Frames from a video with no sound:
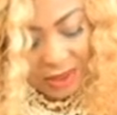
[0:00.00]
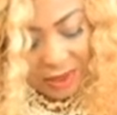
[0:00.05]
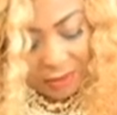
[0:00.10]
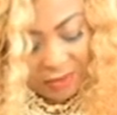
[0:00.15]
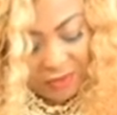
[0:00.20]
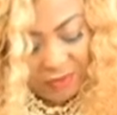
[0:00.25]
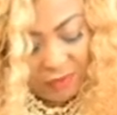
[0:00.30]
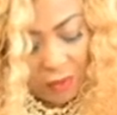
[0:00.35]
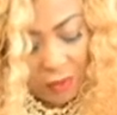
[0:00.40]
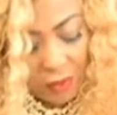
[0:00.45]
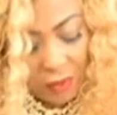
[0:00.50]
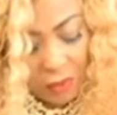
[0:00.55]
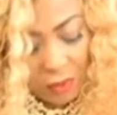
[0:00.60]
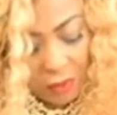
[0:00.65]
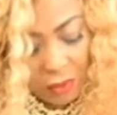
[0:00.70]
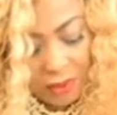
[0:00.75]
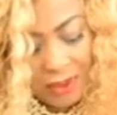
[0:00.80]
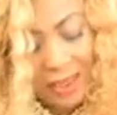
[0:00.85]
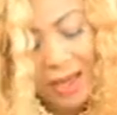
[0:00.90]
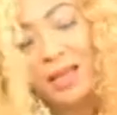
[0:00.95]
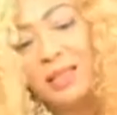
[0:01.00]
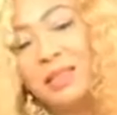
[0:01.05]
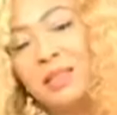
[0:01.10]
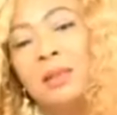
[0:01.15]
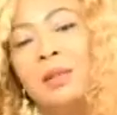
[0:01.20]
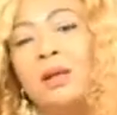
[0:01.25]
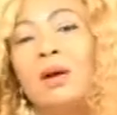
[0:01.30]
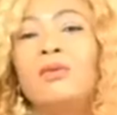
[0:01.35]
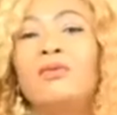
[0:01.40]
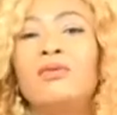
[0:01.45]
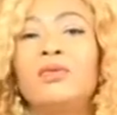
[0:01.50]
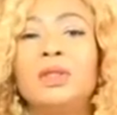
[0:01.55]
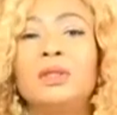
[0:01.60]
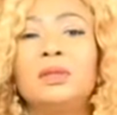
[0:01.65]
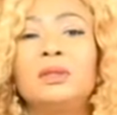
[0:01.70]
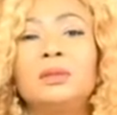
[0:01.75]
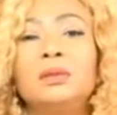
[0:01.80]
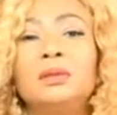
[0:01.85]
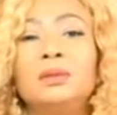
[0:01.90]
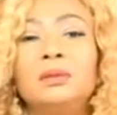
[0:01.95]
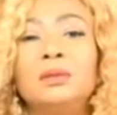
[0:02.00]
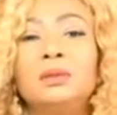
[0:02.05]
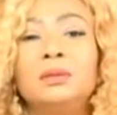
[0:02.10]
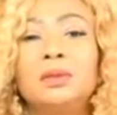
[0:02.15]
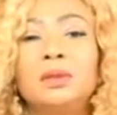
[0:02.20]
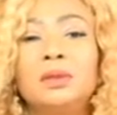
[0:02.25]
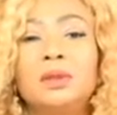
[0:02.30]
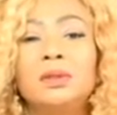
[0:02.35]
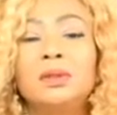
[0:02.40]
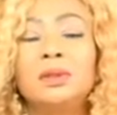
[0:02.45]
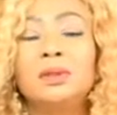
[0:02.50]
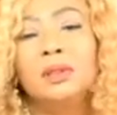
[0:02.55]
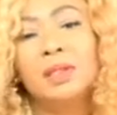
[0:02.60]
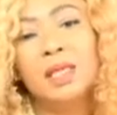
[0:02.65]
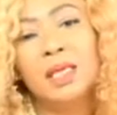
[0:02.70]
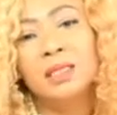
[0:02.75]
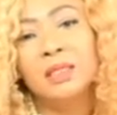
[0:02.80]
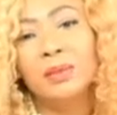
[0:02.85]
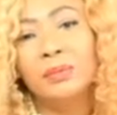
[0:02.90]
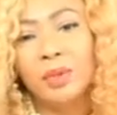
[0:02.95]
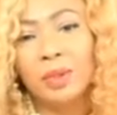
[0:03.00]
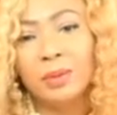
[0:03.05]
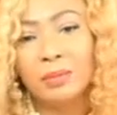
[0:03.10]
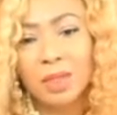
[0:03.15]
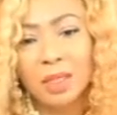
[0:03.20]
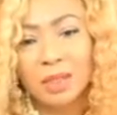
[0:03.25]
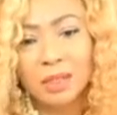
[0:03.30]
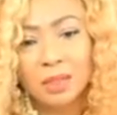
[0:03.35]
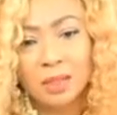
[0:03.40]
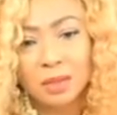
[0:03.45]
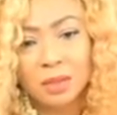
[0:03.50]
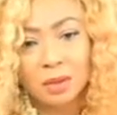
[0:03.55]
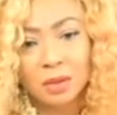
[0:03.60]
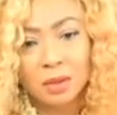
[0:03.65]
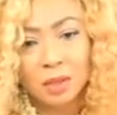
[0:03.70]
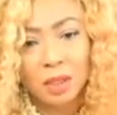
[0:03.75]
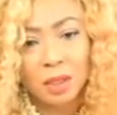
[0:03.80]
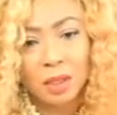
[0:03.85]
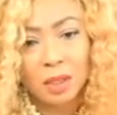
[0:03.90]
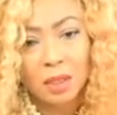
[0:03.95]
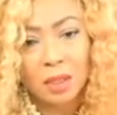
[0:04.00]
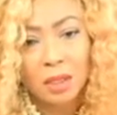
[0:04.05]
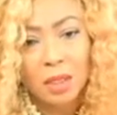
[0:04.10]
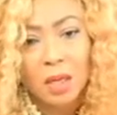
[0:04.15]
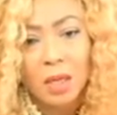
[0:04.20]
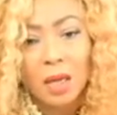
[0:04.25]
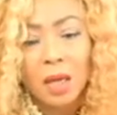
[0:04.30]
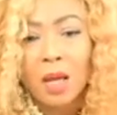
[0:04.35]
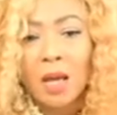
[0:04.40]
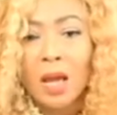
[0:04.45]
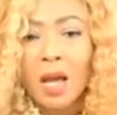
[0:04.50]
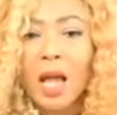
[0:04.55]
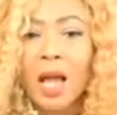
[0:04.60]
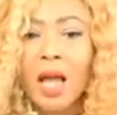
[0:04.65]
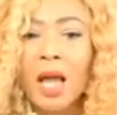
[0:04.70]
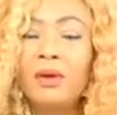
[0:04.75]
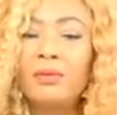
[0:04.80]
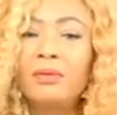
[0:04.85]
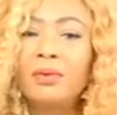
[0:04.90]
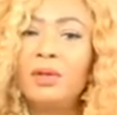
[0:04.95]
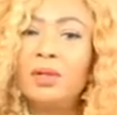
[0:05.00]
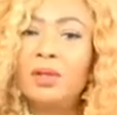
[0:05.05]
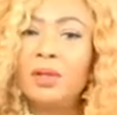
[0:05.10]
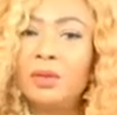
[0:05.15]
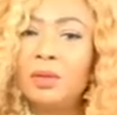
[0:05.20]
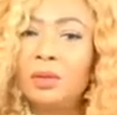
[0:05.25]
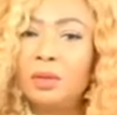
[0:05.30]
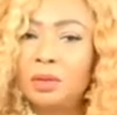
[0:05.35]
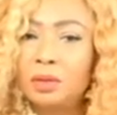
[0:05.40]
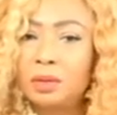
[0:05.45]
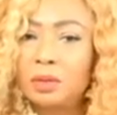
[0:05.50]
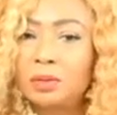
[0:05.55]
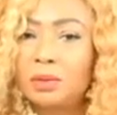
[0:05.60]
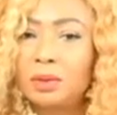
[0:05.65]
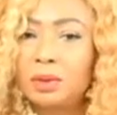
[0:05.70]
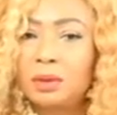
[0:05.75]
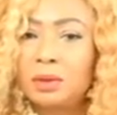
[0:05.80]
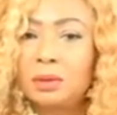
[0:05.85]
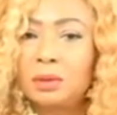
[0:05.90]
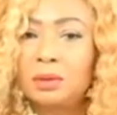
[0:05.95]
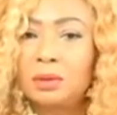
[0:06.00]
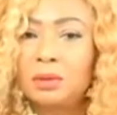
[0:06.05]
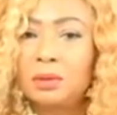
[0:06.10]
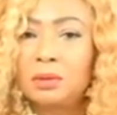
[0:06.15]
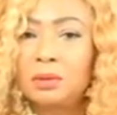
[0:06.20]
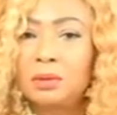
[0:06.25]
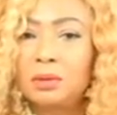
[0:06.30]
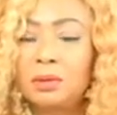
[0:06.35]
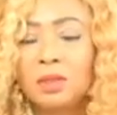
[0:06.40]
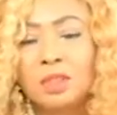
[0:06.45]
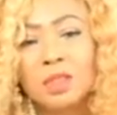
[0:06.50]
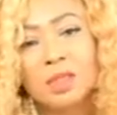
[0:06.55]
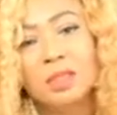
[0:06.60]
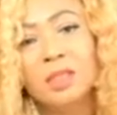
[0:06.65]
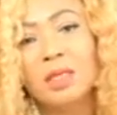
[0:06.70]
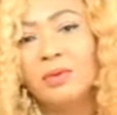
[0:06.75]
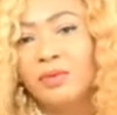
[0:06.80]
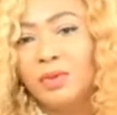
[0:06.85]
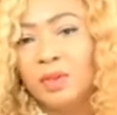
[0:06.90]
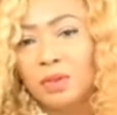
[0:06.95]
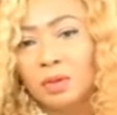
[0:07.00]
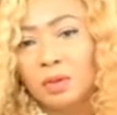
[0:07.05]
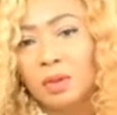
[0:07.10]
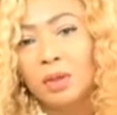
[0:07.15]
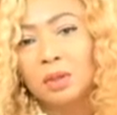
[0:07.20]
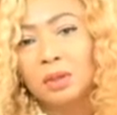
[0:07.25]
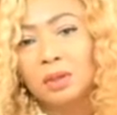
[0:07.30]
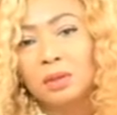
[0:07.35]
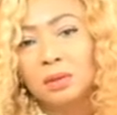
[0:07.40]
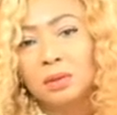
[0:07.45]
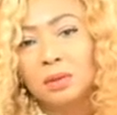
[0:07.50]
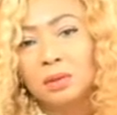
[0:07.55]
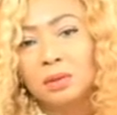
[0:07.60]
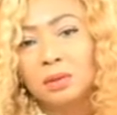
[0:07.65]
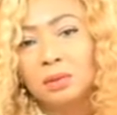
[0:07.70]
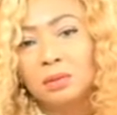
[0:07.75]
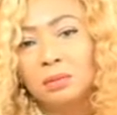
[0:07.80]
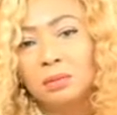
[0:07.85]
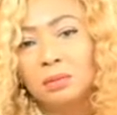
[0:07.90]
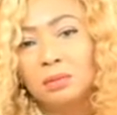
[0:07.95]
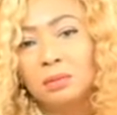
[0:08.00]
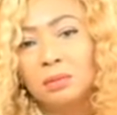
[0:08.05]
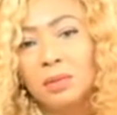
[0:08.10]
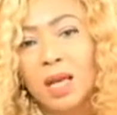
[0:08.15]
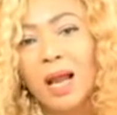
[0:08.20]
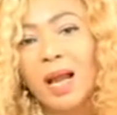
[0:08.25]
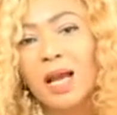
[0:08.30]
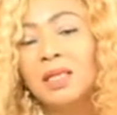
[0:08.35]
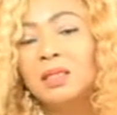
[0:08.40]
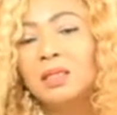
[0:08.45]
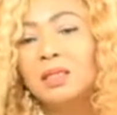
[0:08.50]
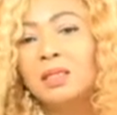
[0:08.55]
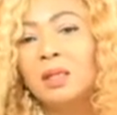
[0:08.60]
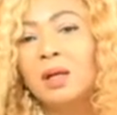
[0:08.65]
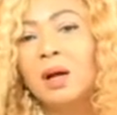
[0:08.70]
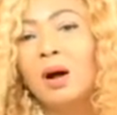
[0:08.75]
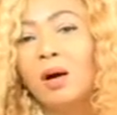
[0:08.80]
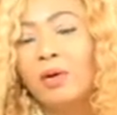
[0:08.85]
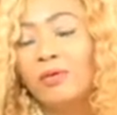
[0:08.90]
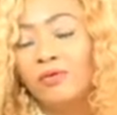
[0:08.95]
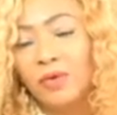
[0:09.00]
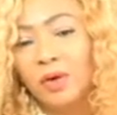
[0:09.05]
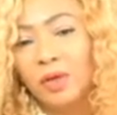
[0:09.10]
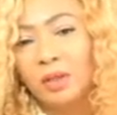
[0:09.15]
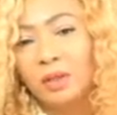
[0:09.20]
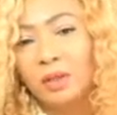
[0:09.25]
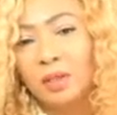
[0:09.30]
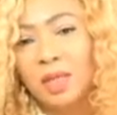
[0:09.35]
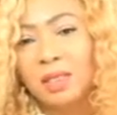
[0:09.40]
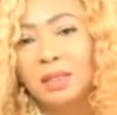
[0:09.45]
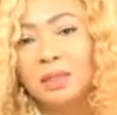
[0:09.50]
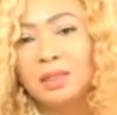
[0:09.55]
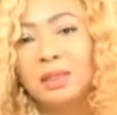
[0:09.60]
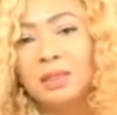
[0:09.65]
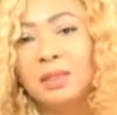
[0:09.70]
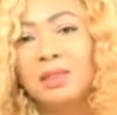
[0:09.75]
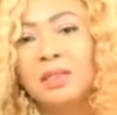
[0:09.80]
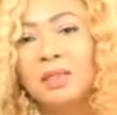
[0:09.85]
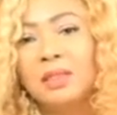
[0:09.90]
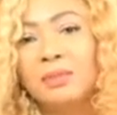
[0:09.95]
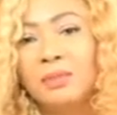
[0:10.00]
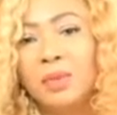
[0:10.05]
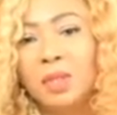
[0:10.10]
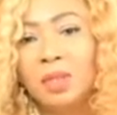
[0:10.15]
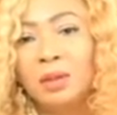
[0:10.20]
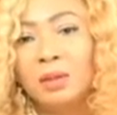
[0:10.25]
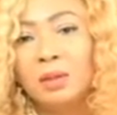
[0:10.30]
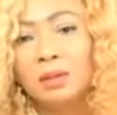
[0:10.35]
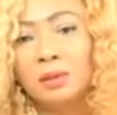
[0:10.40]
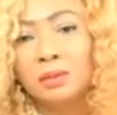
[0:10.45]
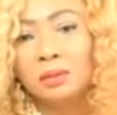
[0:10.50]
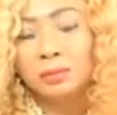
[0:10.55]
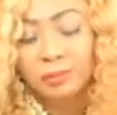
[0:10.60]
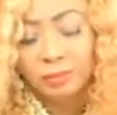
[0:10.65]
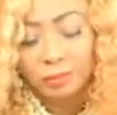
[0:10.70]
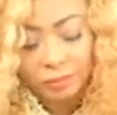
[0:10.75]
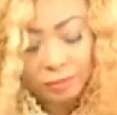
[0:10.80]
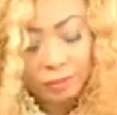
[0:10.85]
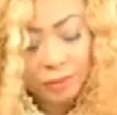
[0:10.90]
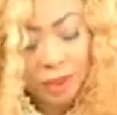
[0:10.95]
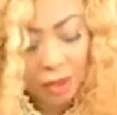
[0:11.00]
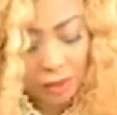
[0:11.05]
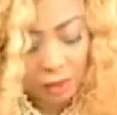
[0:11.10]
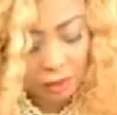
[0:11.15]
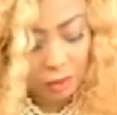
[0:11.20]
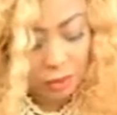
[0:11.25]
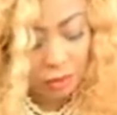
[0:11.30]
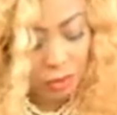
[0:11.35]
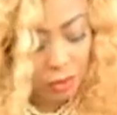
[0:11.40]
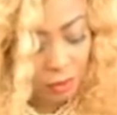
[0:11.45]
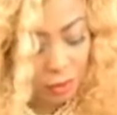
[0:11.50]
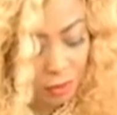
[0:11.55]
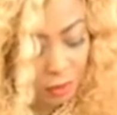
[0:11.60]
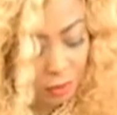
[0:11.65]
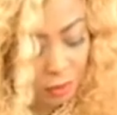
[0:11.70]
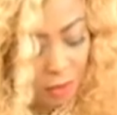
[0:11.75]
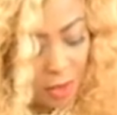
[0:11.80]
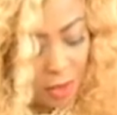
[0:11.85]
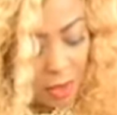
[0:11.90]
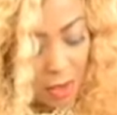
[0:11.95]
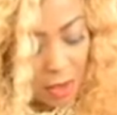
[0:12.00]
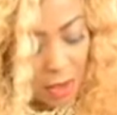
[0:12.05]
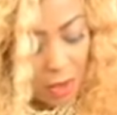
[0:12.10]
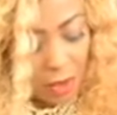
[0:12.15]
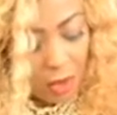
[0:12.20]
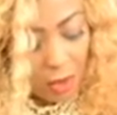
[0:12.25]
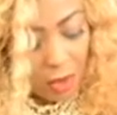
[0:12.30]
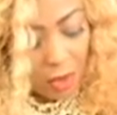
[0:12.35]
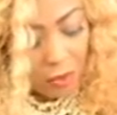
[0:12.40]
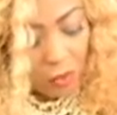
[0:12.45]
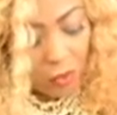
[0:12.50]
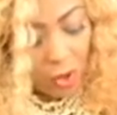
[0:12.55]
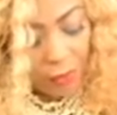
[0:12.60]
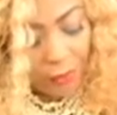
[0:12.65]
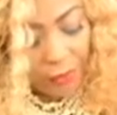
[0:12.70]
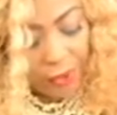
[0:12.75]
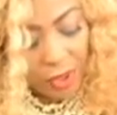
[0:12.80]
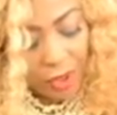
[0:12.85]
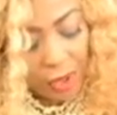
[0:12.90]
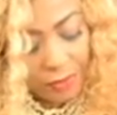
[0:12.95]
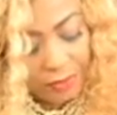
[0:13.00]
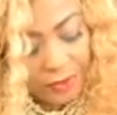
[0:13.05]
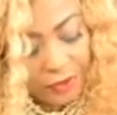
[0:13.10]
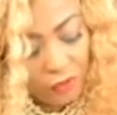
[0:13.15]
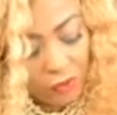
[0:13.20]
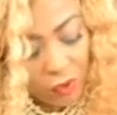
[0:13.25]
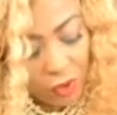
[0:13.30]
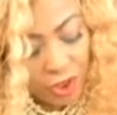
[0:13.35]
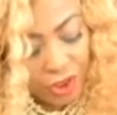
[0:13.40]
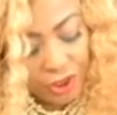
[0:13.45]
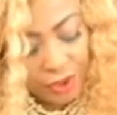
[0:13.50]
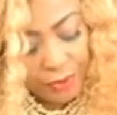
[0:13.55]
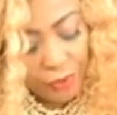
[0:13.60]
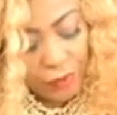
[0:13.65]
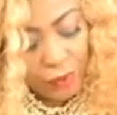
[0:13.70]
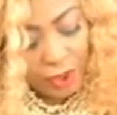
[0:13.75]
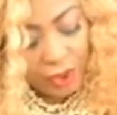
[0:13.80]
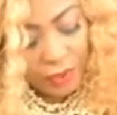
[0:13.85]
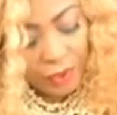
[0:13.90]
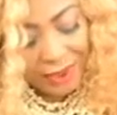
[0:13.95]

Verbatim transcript: it before God as an offering. So that's a big message today. Everything you're doing, just give it to God as the offering. This is me, Lord, take control. What becomes worship when you